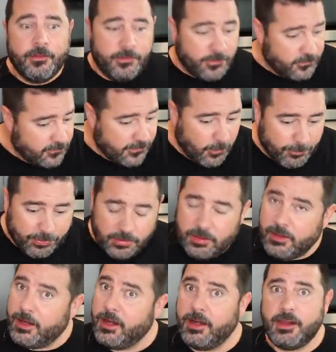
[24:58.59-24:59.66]
There's still
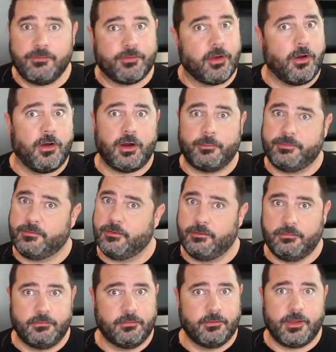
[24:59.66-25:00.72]
plenty of carbs.
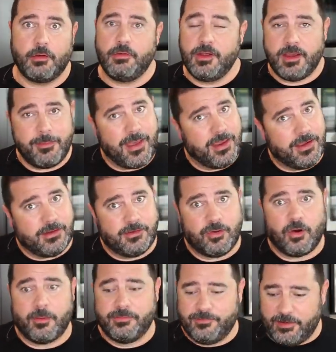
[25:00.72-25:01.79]
Go look at my hidden
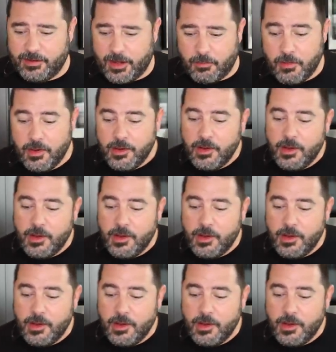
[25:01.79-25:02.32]
carbs video.